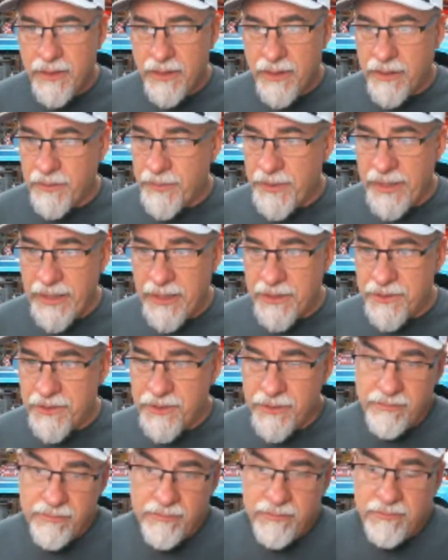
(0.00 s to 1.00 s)
I mean,
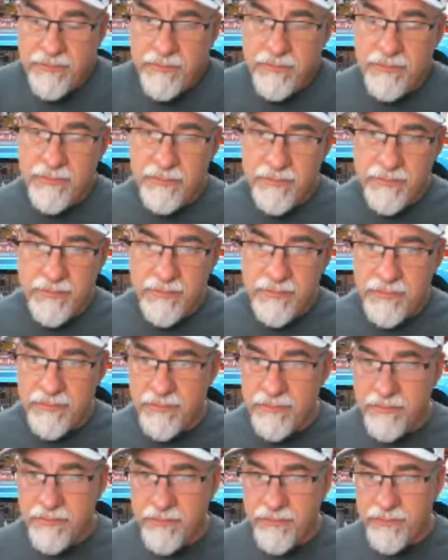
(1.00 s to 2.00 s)
that's
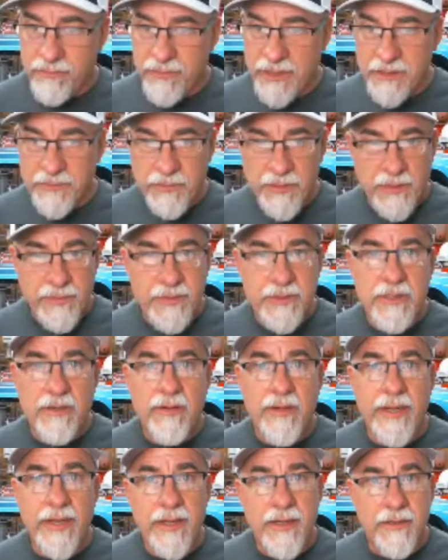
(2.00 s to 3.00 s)
pretty
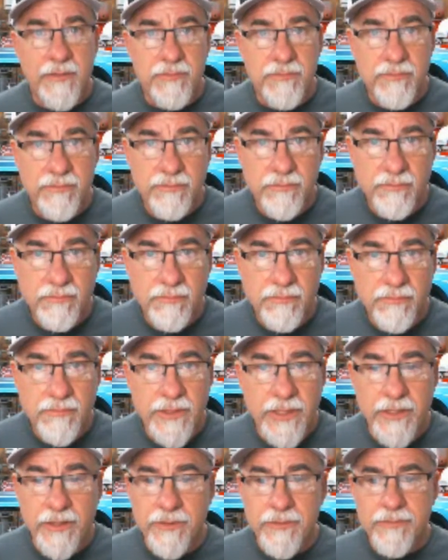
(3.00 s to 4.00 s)
much how I am,
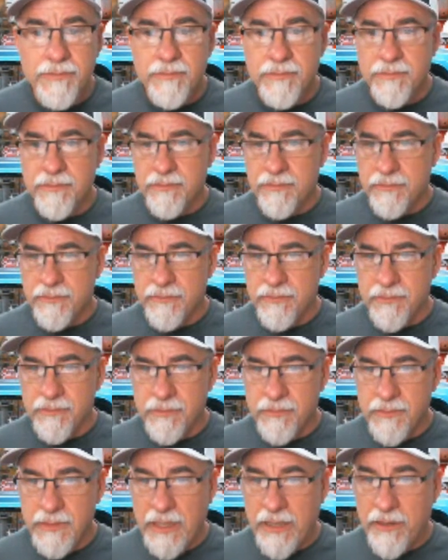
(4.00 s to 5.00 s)
you know.
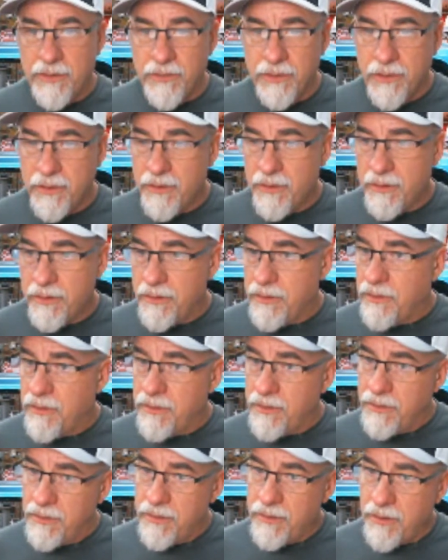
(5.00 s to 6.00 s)
Now,
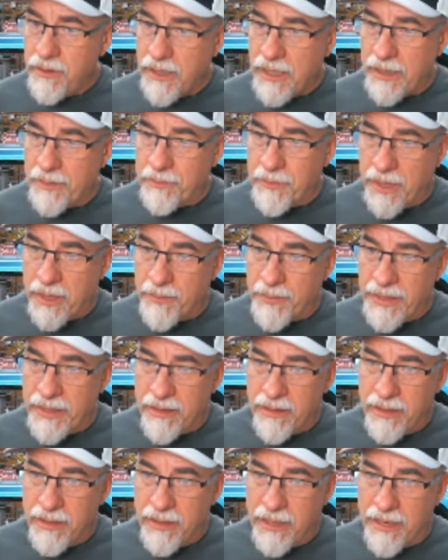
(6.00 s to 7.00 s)
I
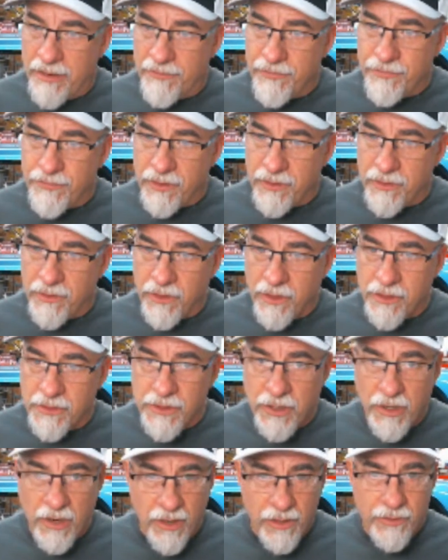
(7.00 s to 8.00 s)
may not have a lot of
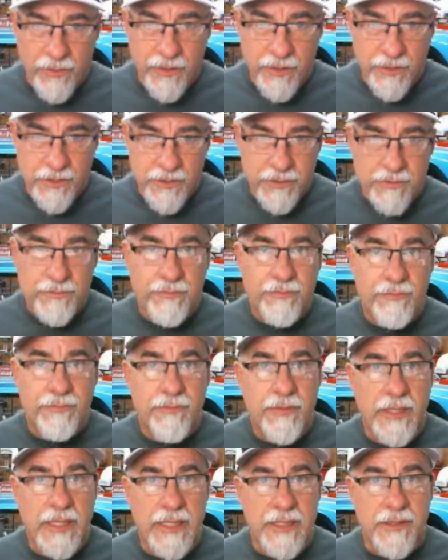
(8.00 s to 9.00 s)
tolerance
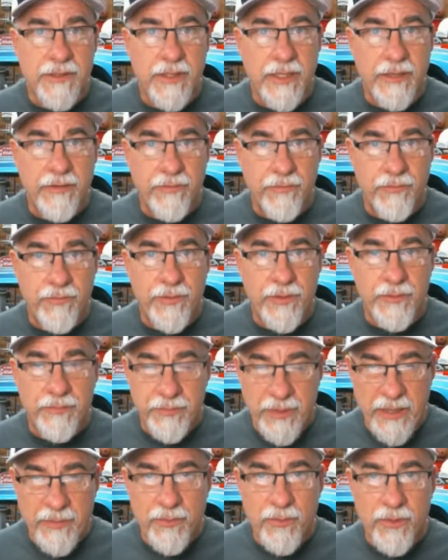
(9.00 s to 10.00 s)

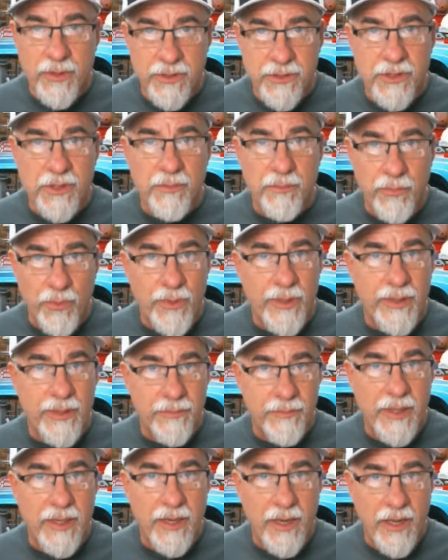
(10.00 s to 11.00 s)
with people at a certain point
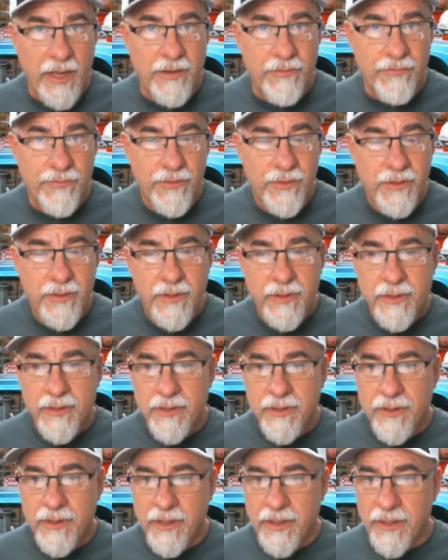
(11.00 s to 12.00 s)
in my life,
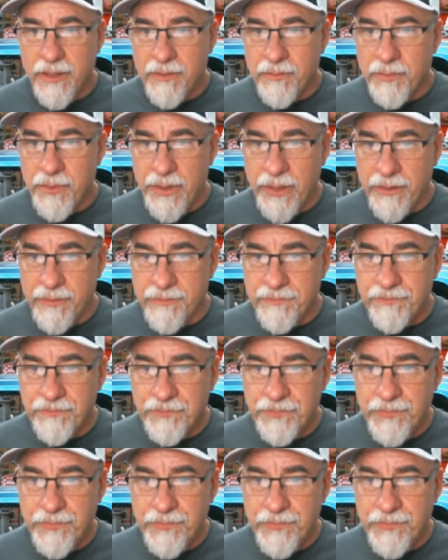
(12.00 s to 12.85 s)
but